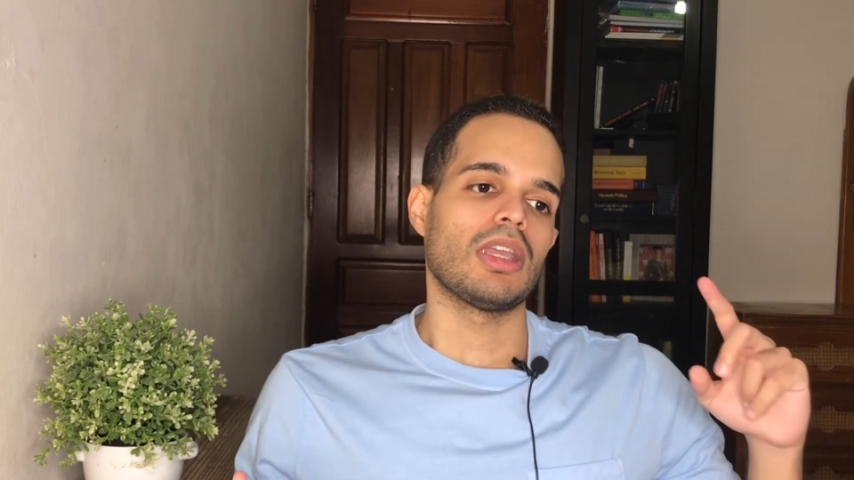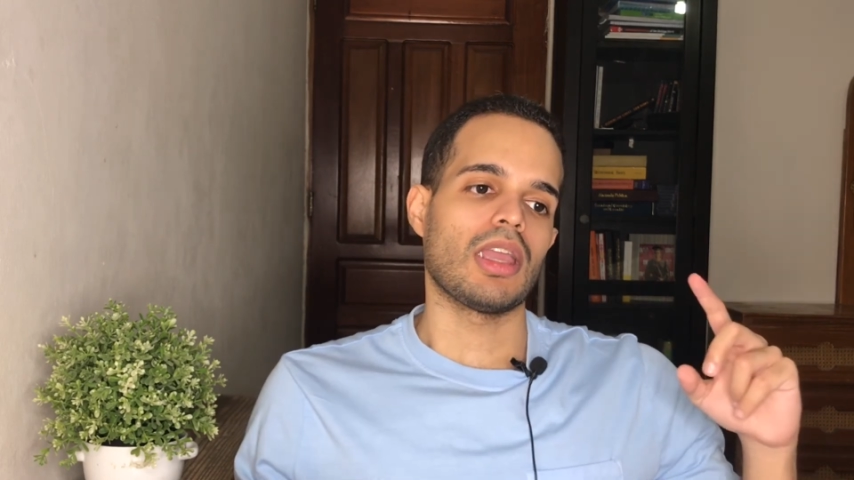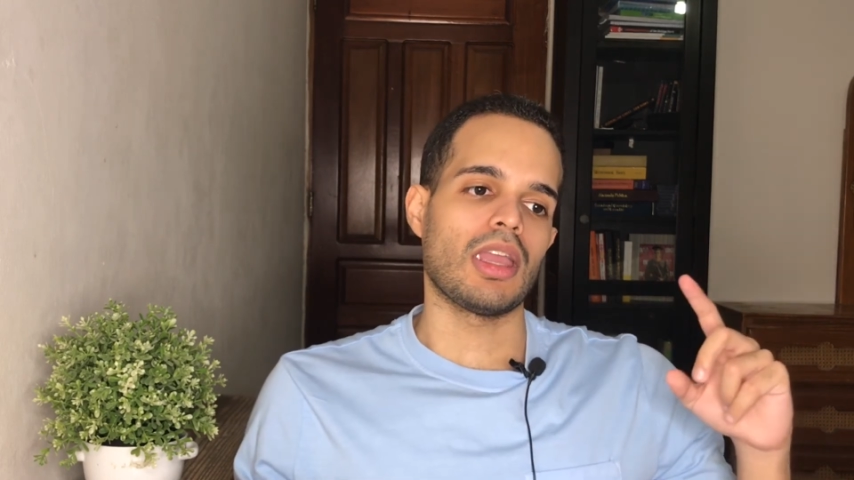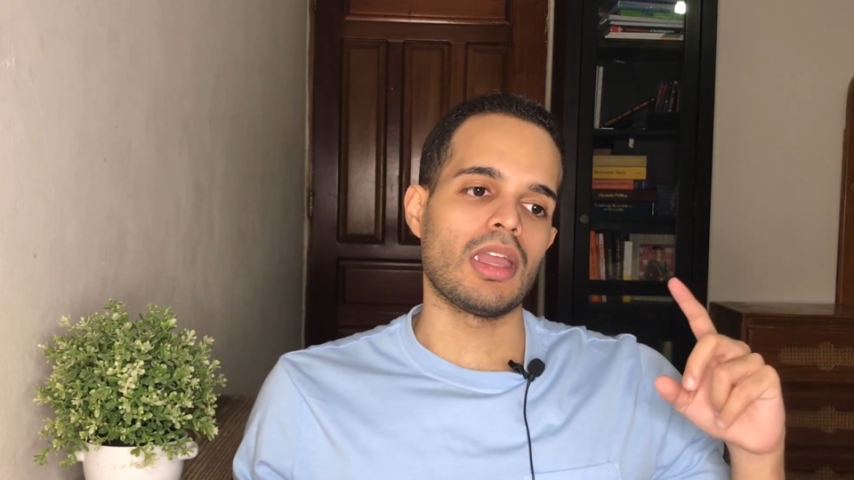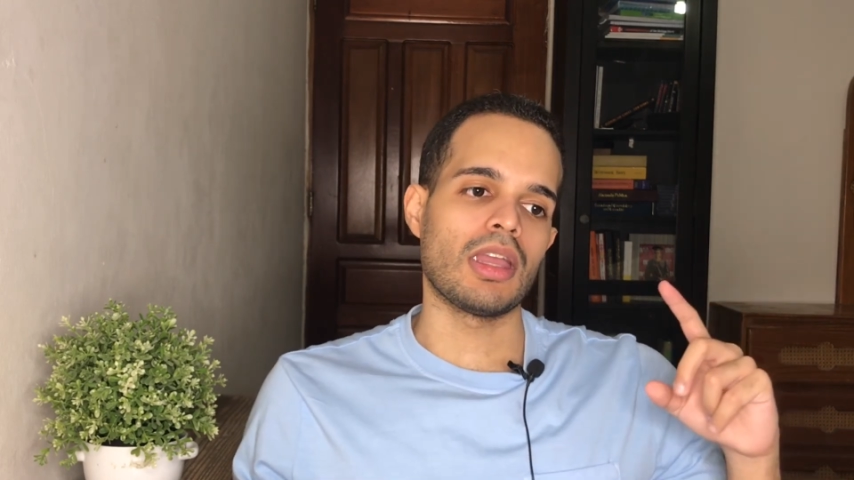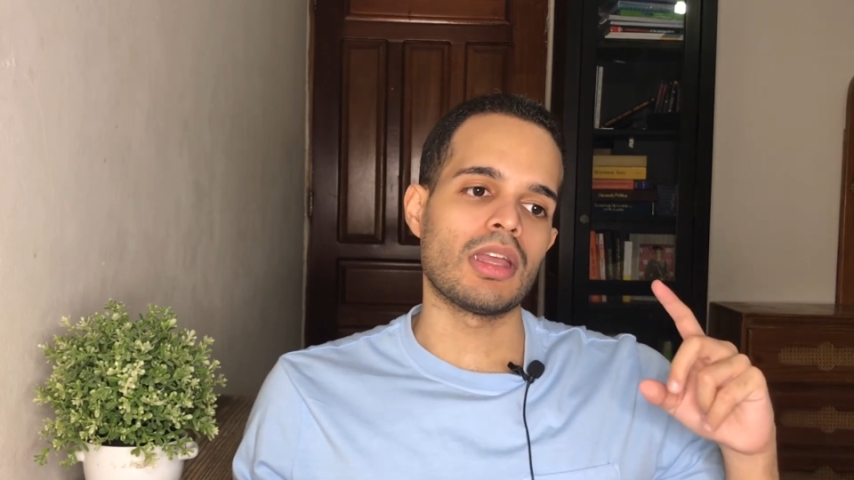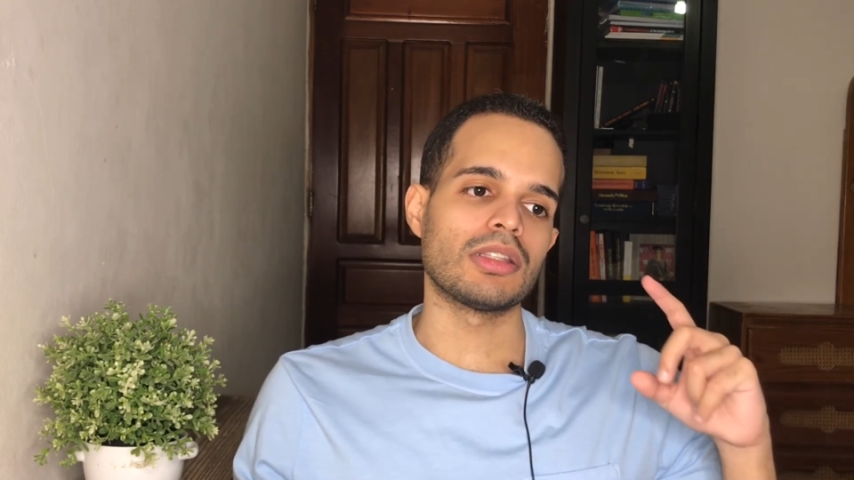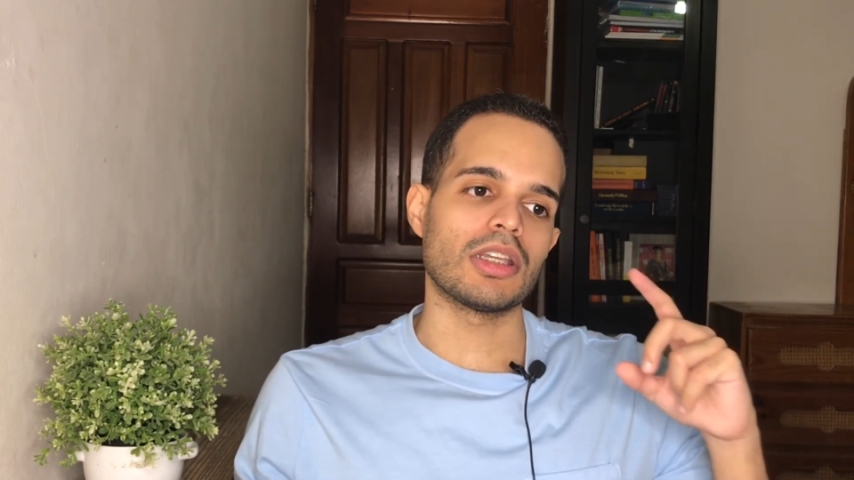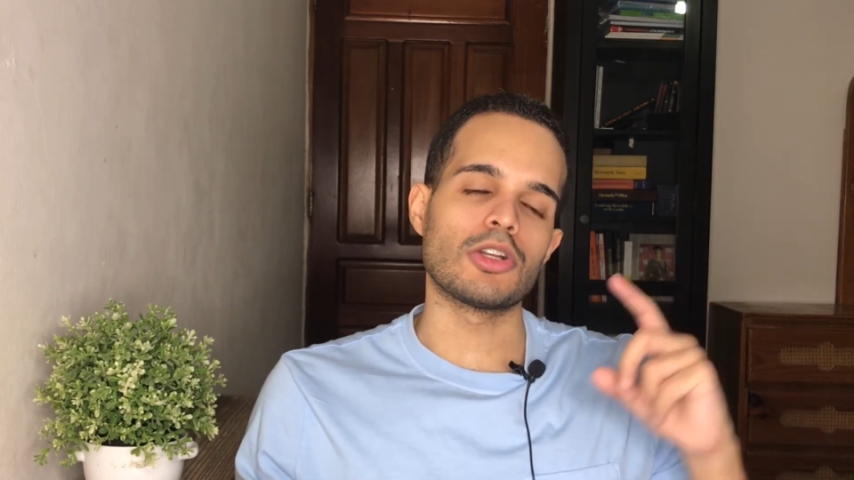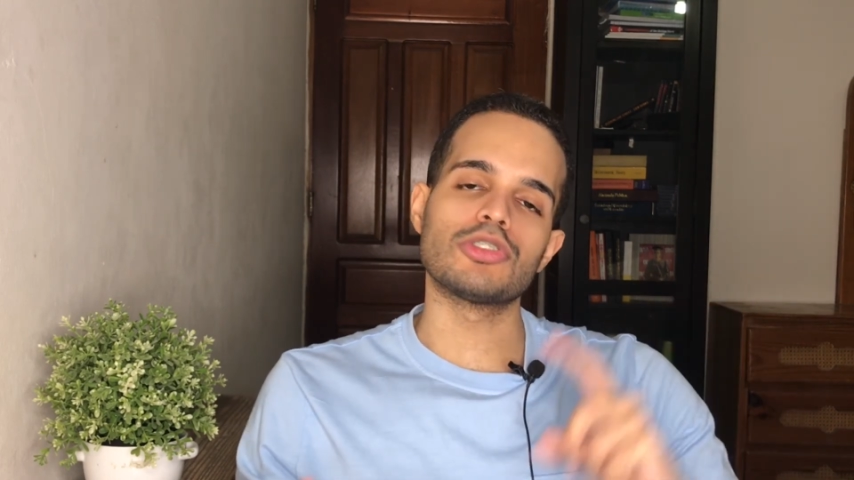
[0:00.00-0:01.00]
And
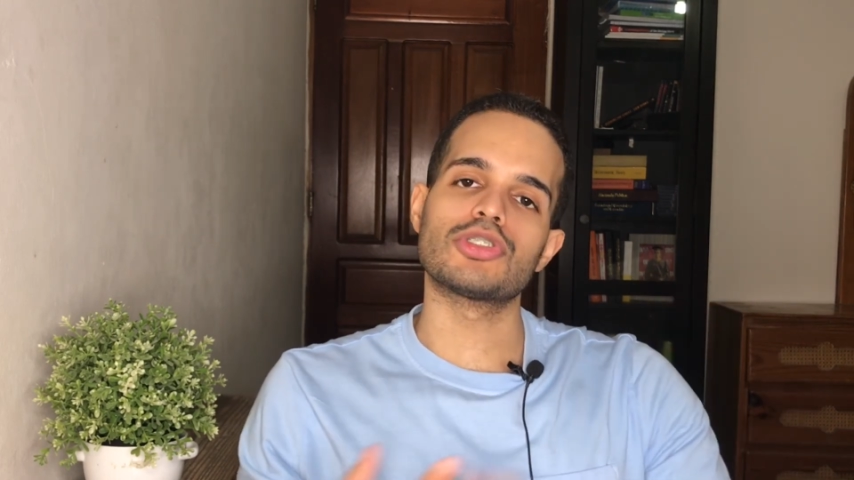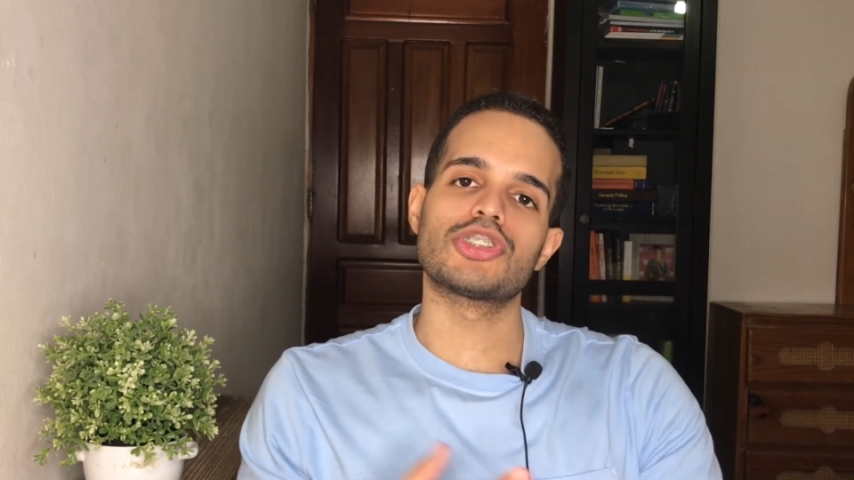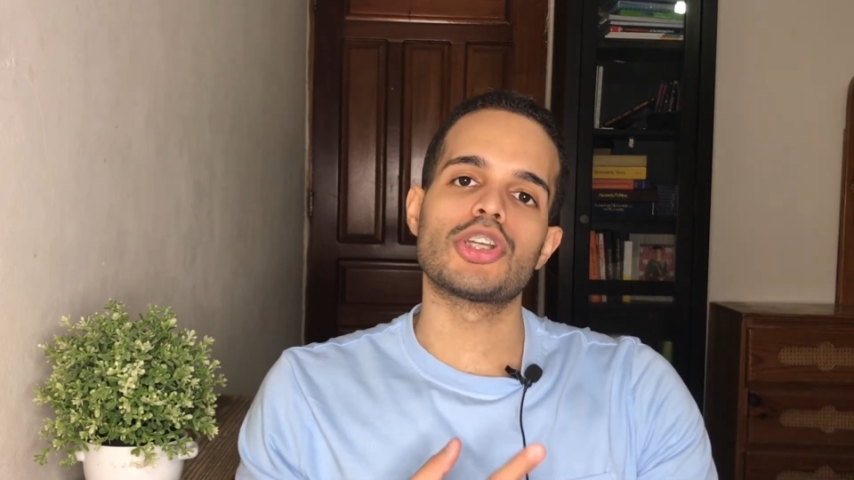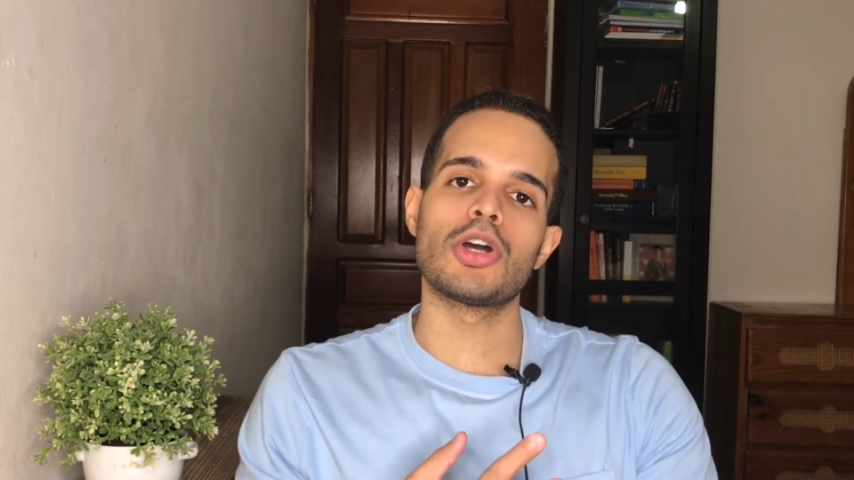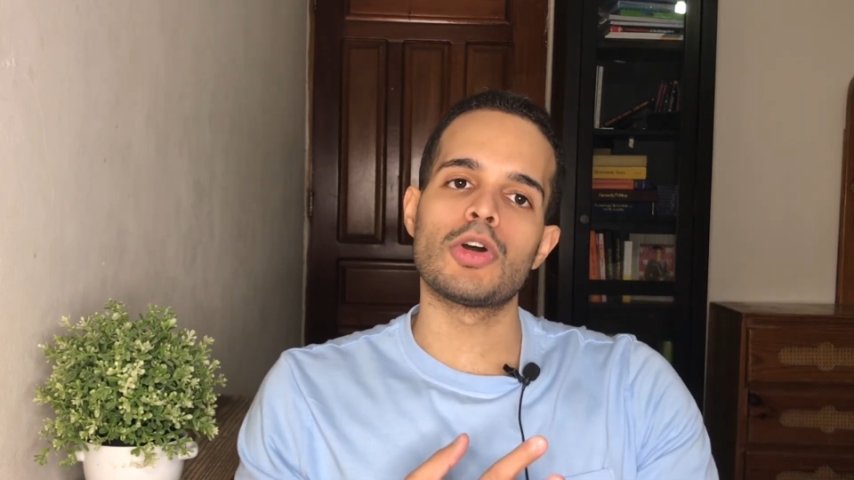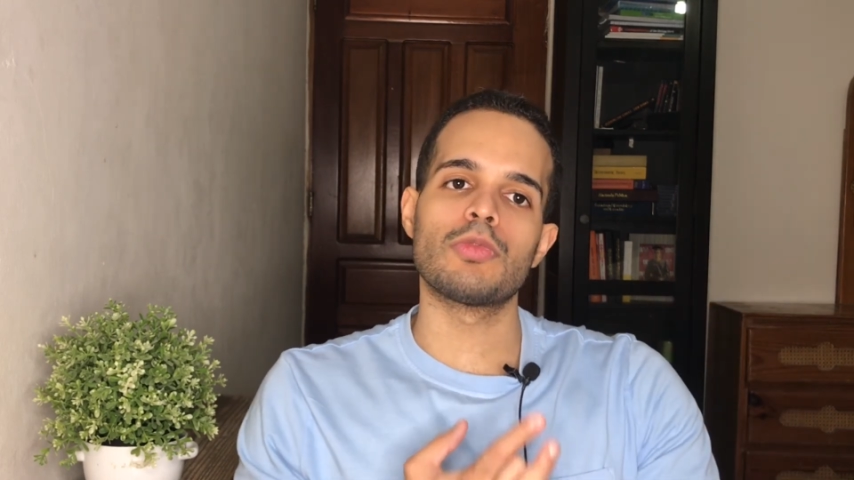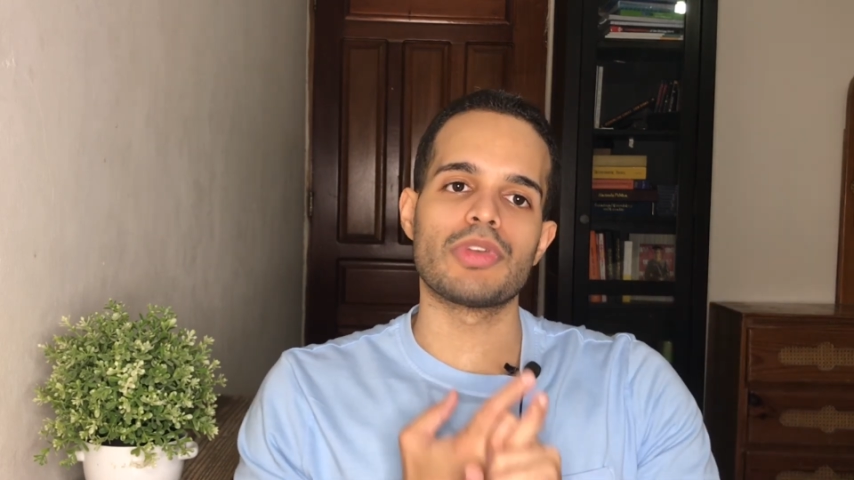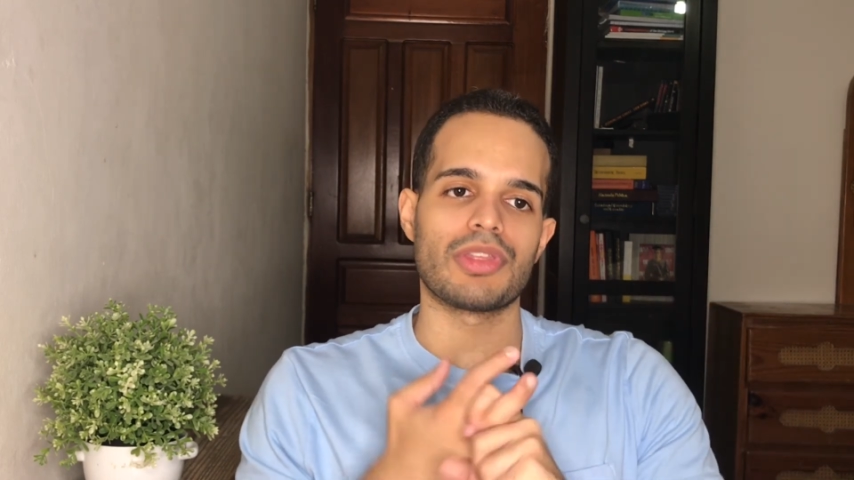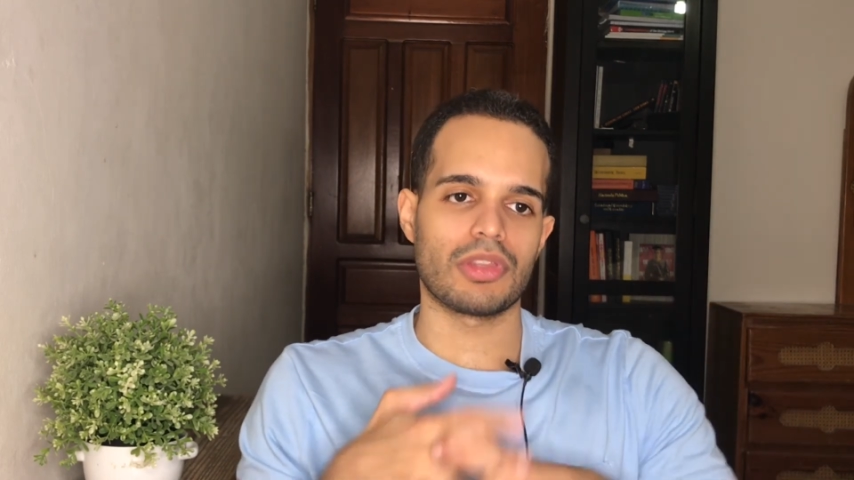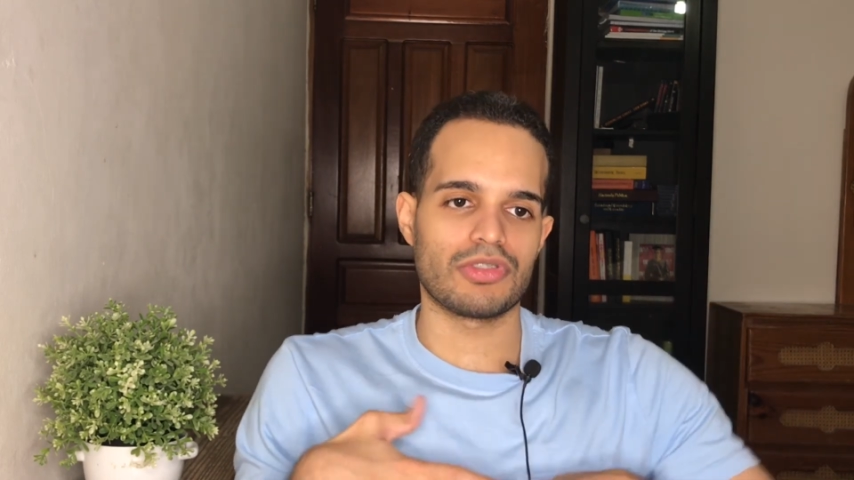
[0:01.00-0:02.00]
it also showed
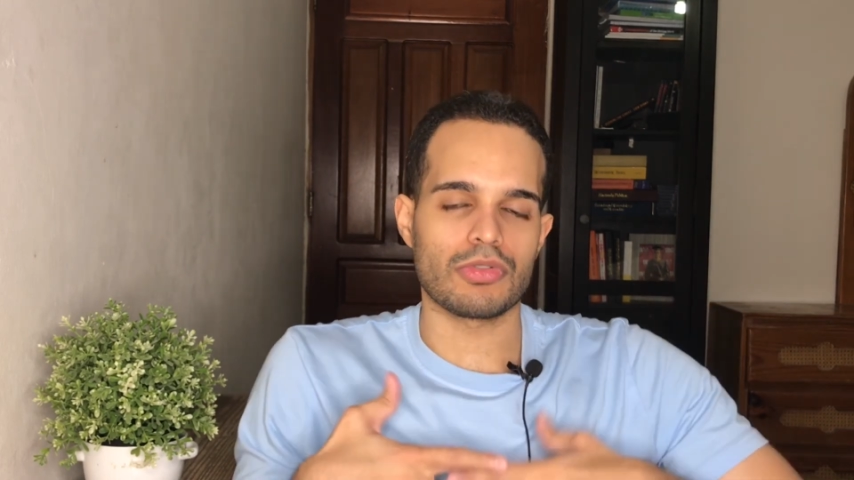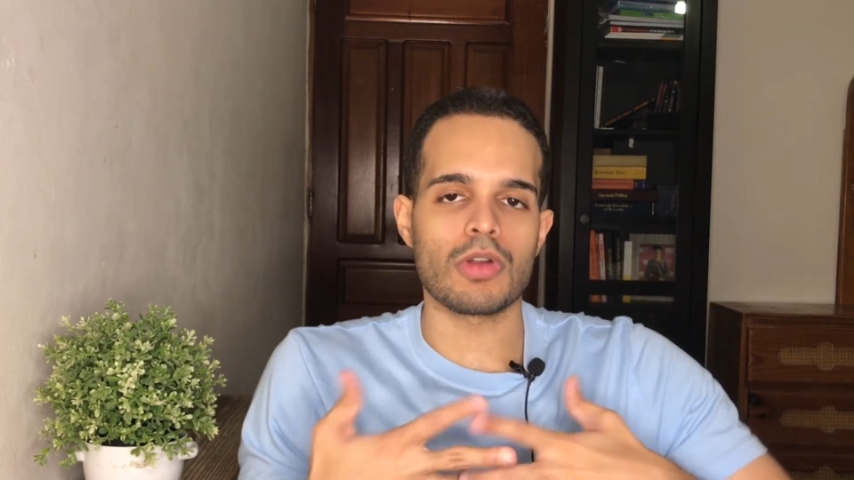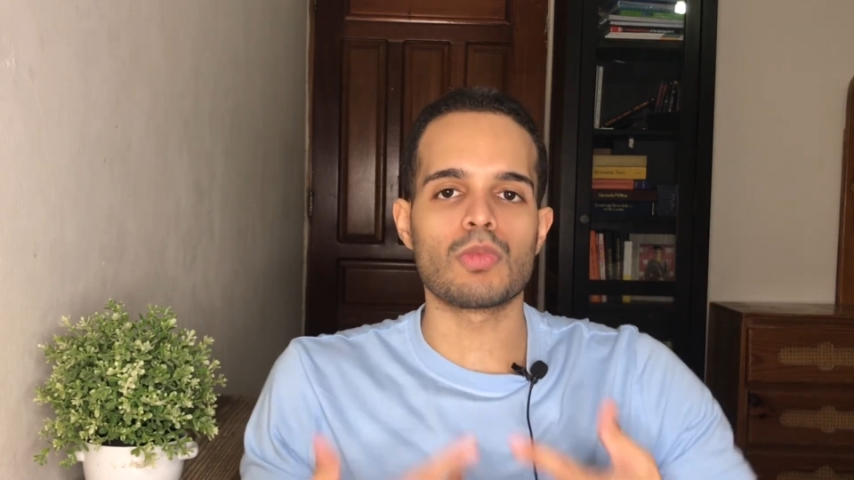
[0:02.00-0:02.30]
with strong